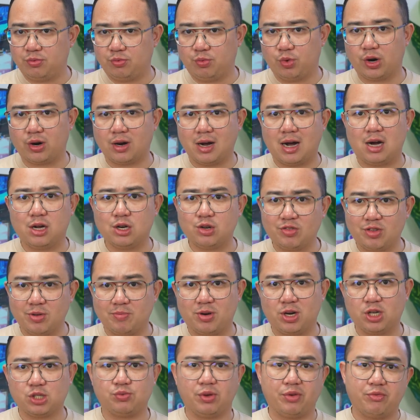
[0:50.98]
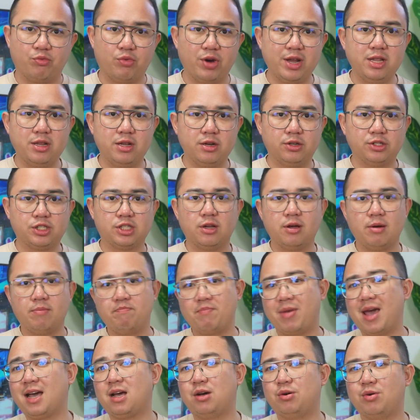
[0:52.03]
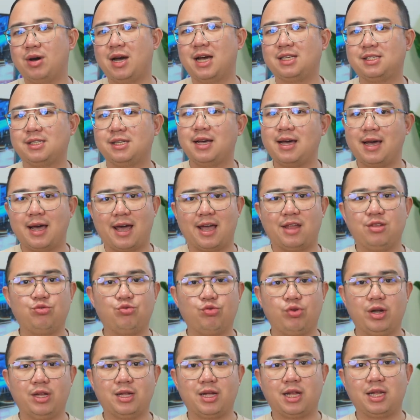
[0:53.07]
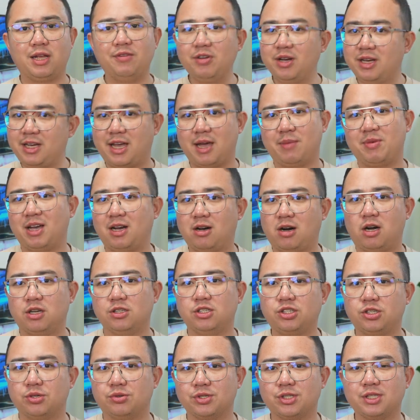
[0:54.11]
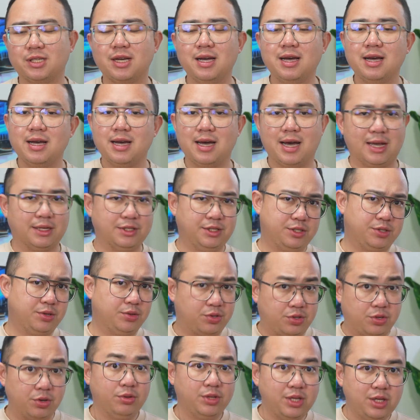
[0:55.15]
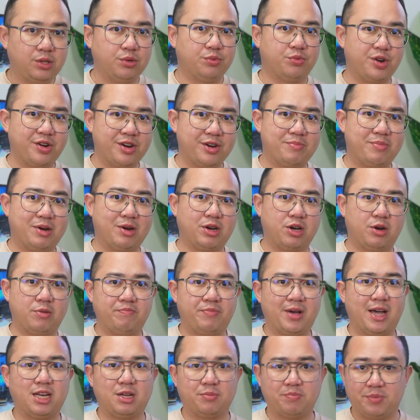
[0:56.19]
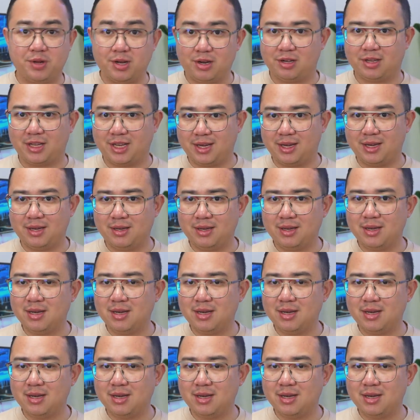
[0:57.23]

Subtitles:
to work out of the box with Windows, macOS, Android, and even gaming consoles. Hence, you don't need to worry about compatibility.